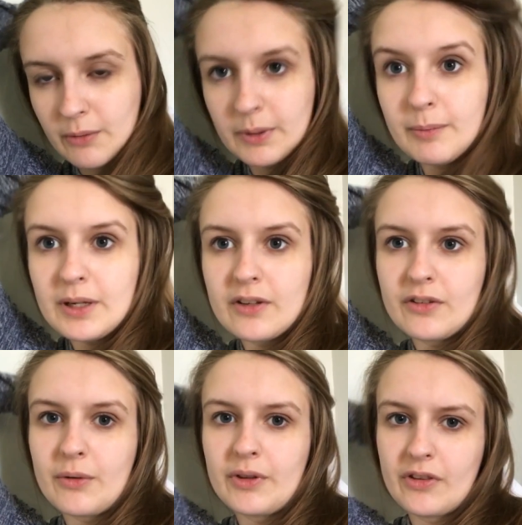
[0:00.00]
help me because
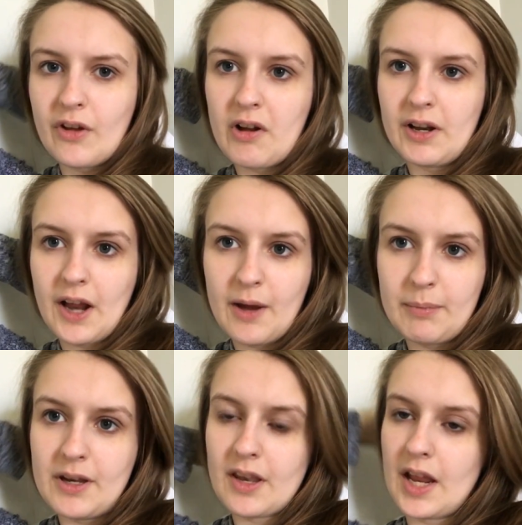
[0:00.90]
no one saw it
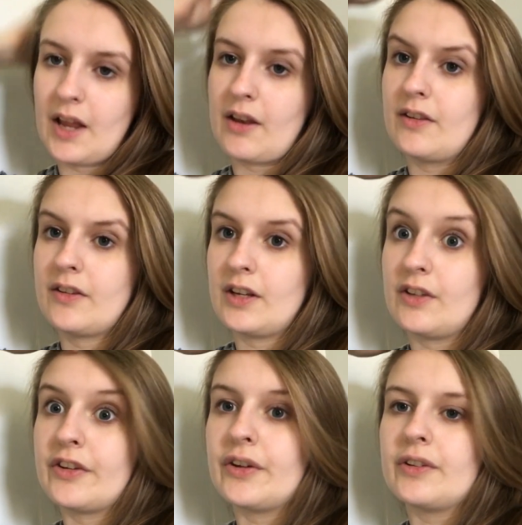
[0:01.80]
happen and
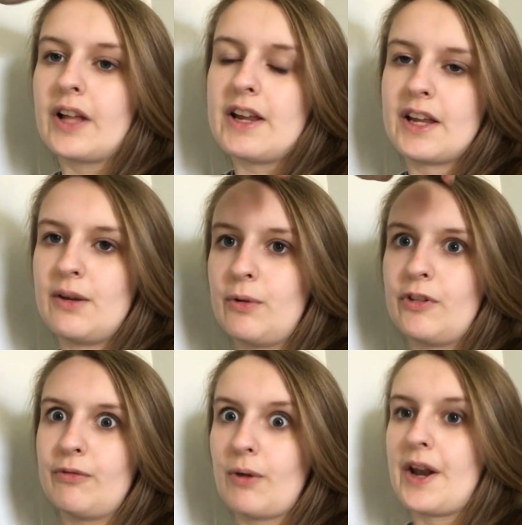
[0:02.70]
until like he
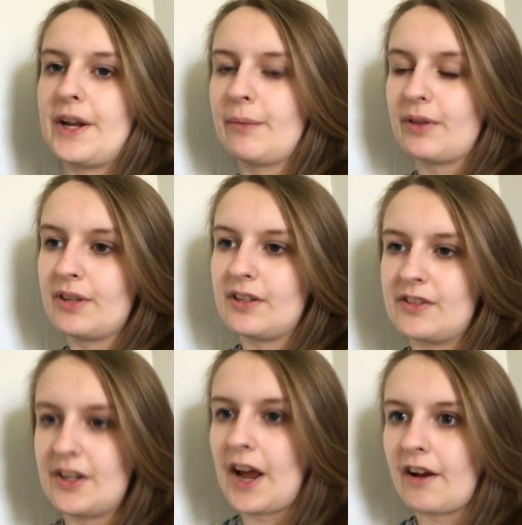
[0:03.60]
was running with
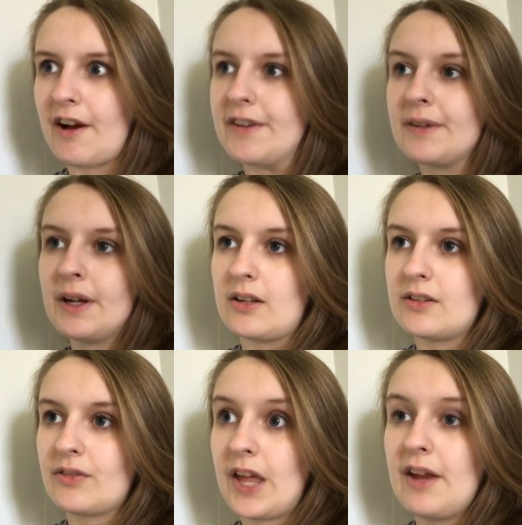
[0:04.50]
his tack on and
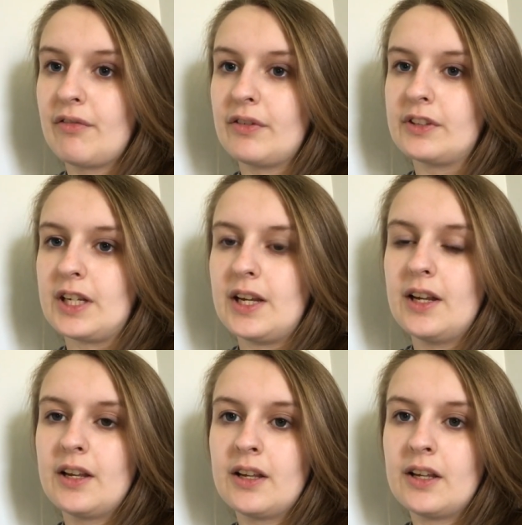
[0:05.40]

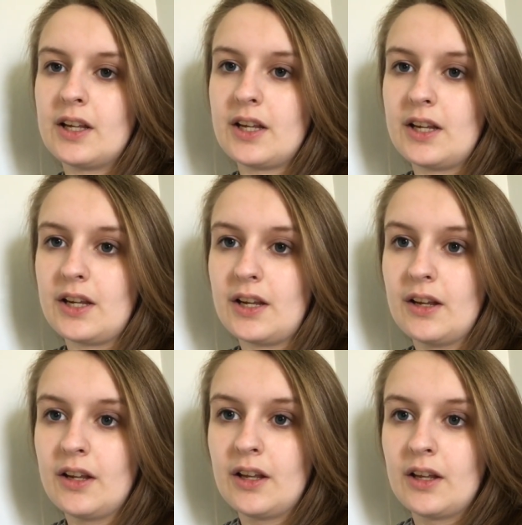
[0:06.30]
thankfully he
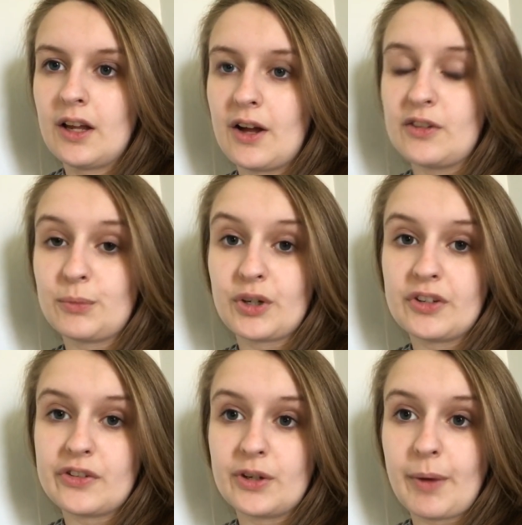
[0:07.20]
I was more
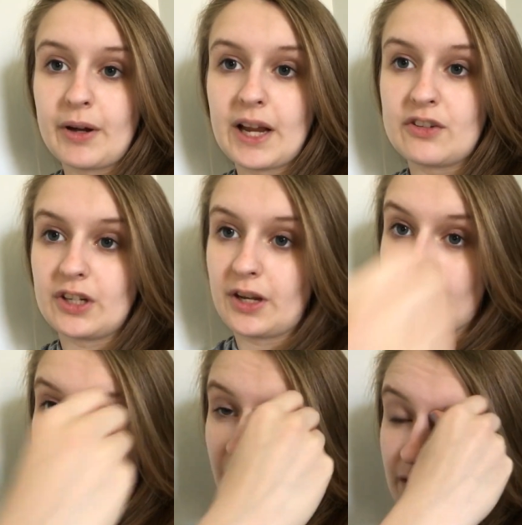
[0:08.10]
concerned about catching him
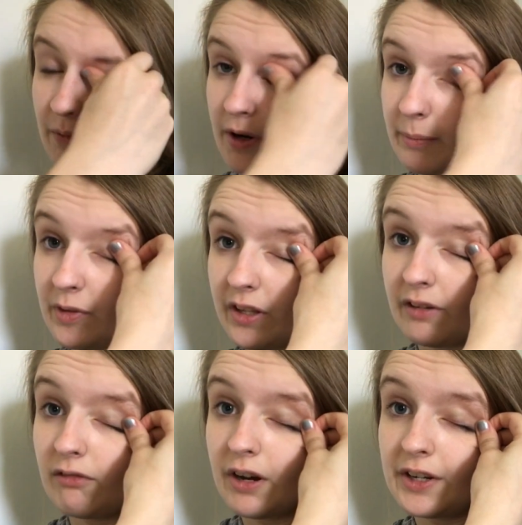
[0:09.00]
because I didn't want him to
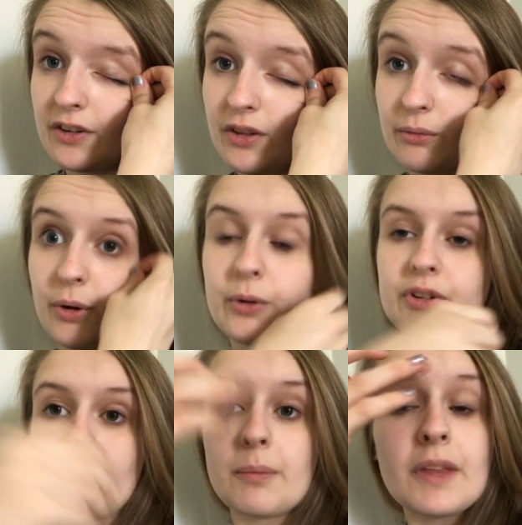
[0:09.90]
like run into the road
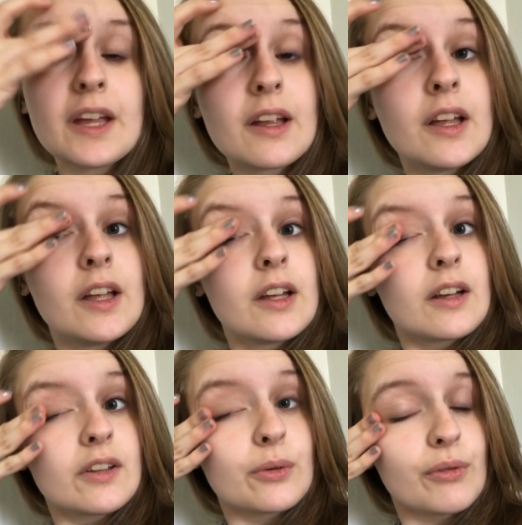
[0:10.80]
or something
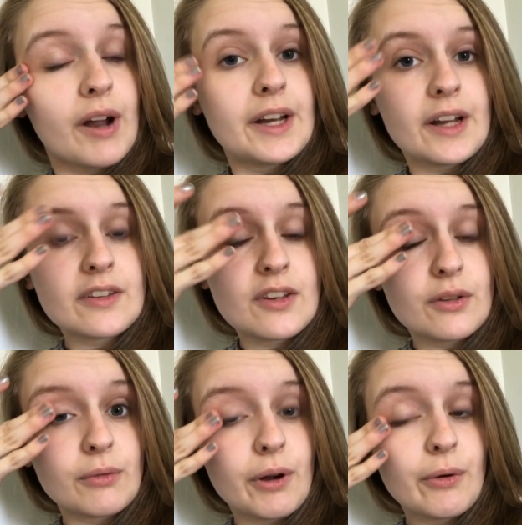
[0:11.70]
because we're right next to
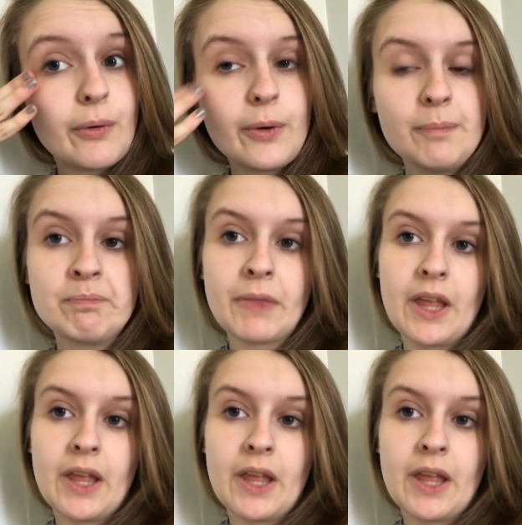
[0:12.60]
the road.